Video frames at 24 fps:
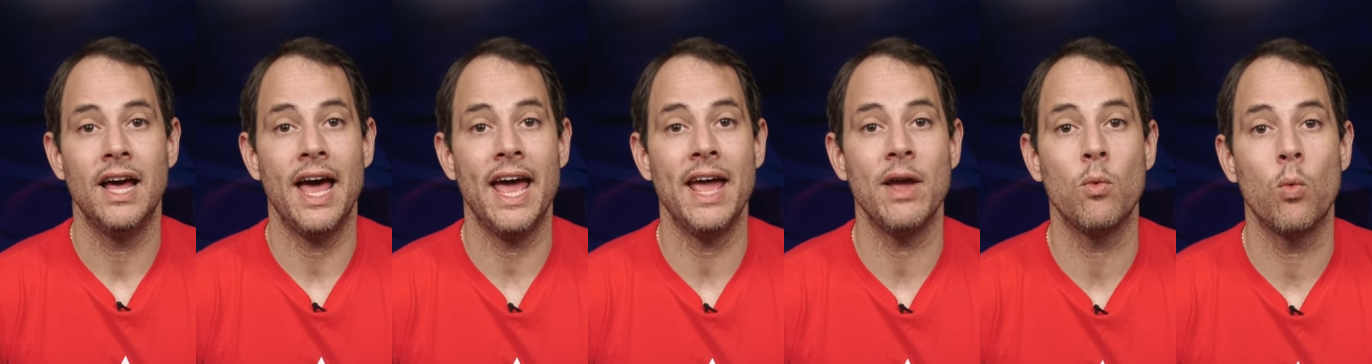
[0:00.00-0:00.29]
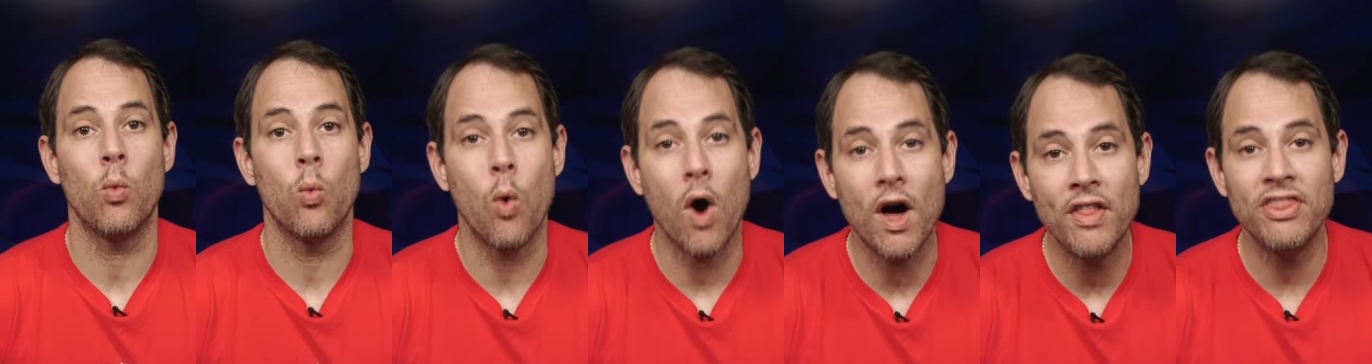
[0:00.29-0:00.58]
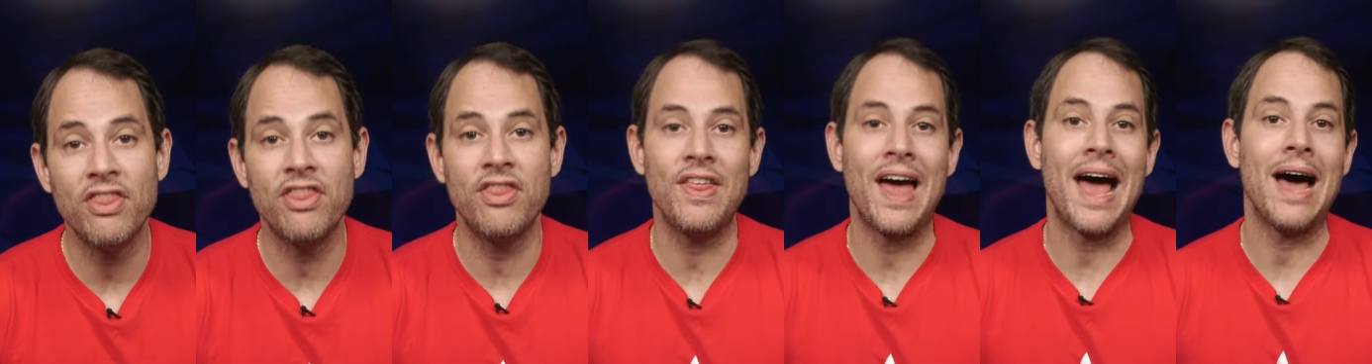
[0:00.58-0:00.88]
a
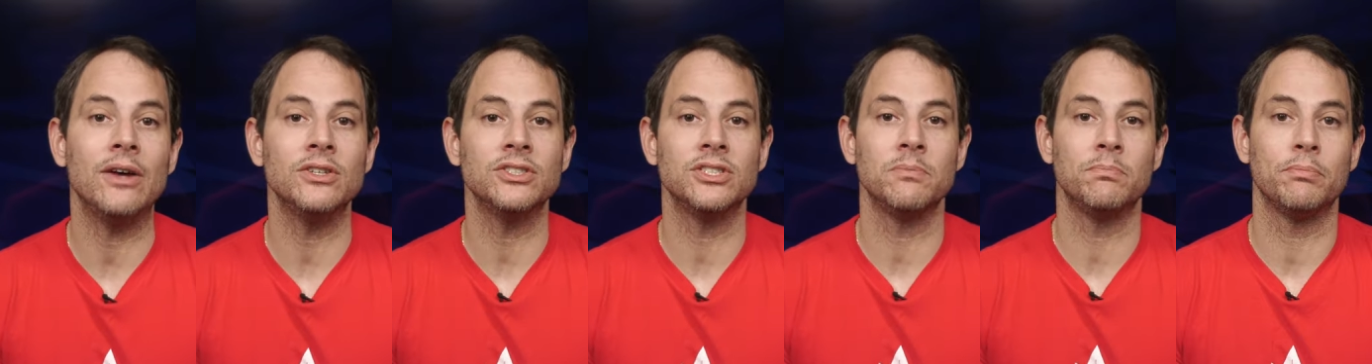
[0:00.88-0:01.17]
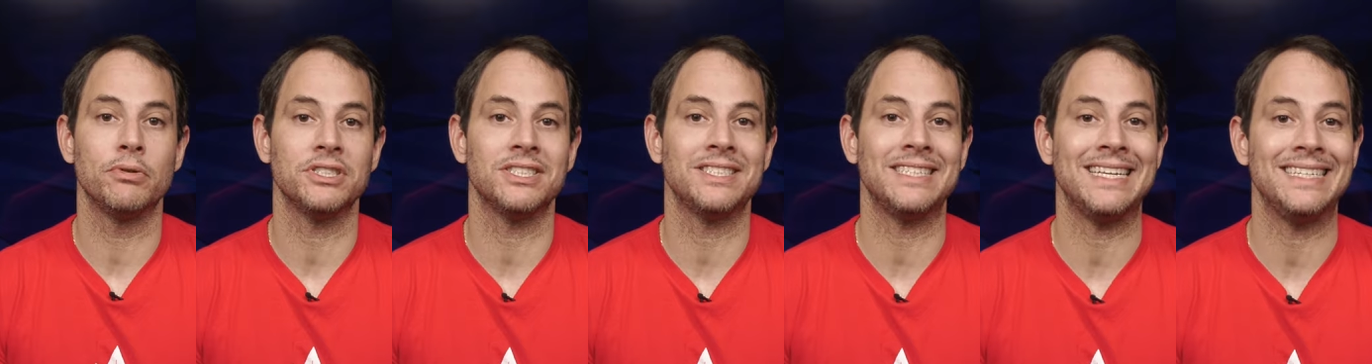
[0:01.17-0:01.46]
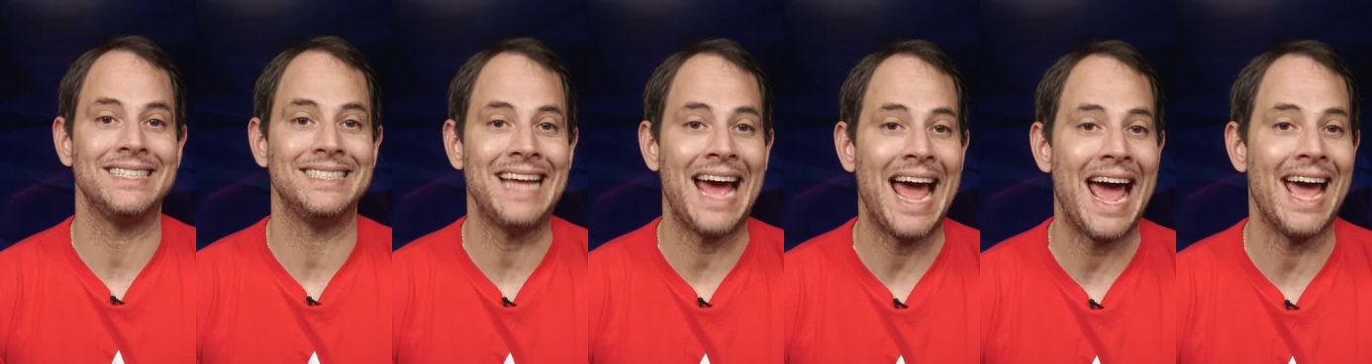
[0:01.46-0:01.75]

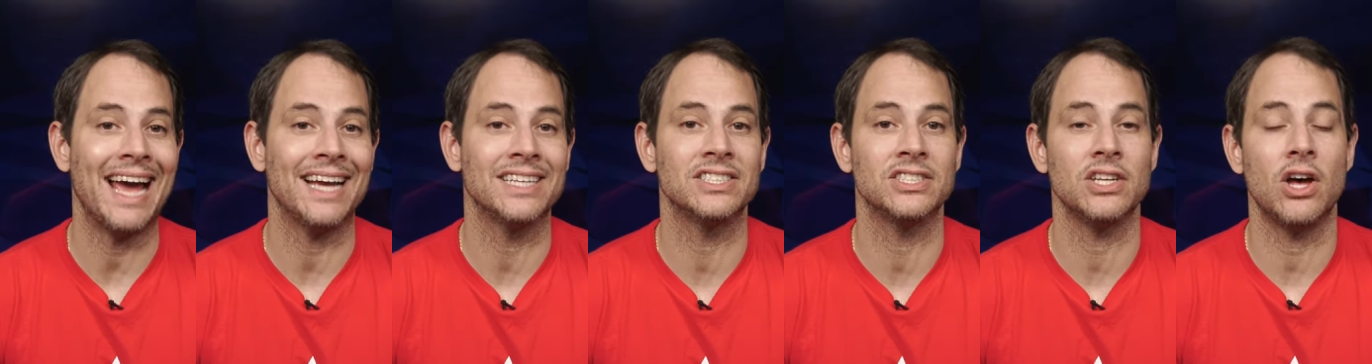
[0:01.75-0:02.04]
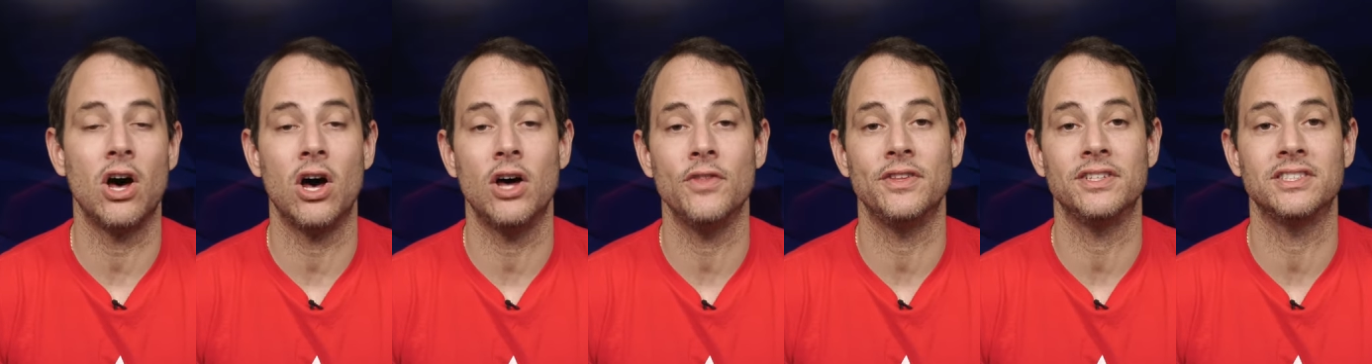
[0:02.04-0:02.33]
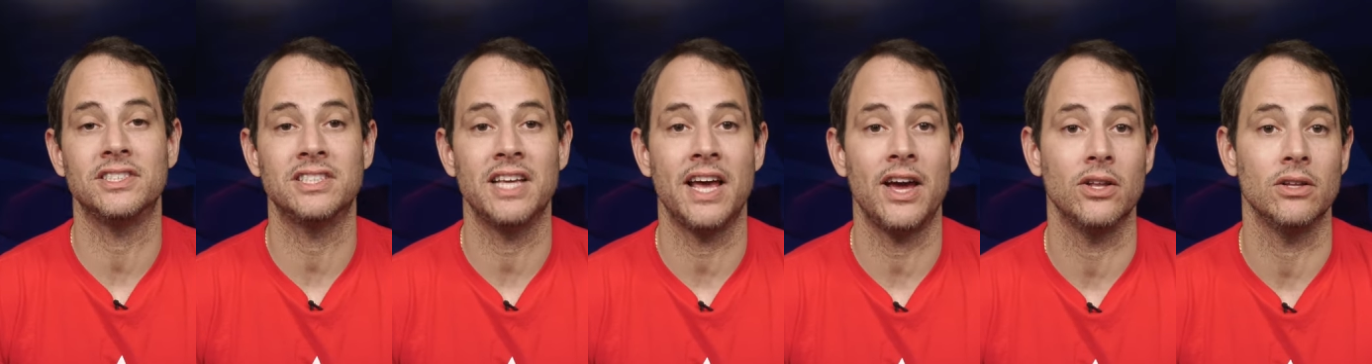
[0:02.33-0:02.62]
1,000% tax on the
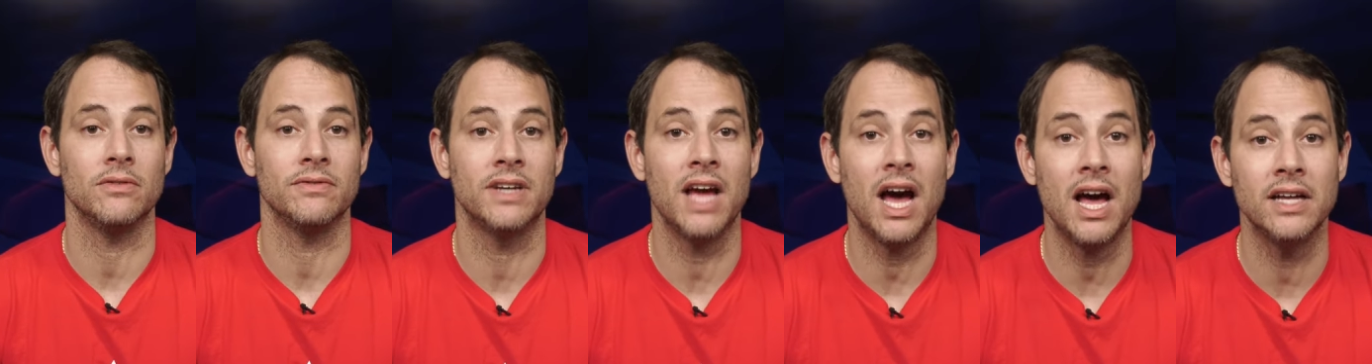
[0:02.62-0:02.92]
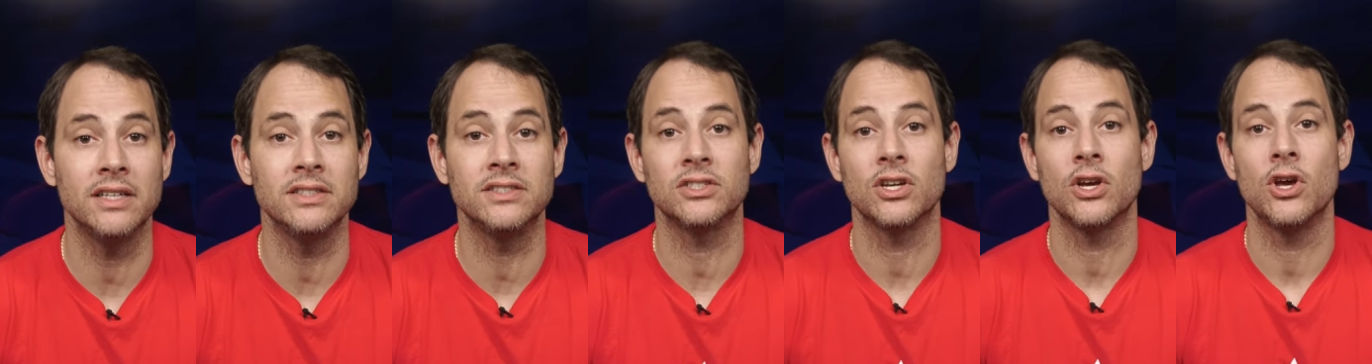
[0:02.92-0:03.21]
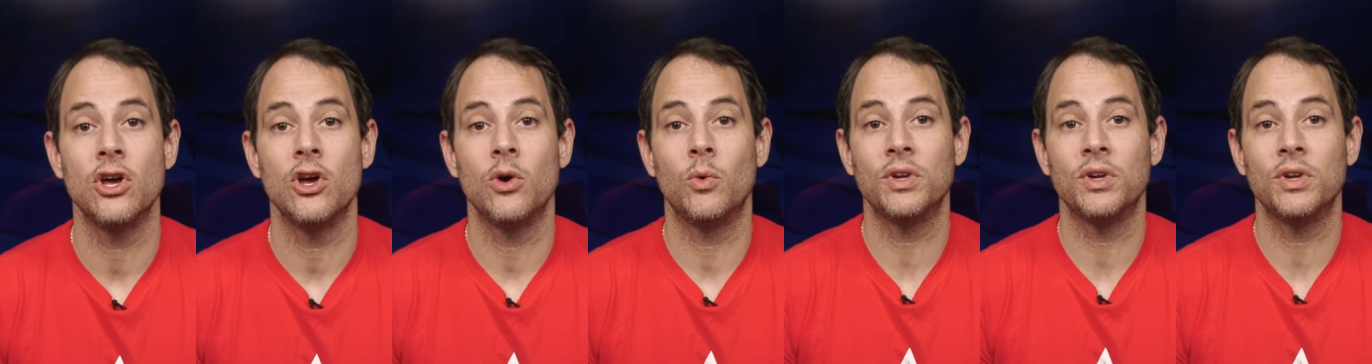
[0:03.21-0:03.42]
sale of guns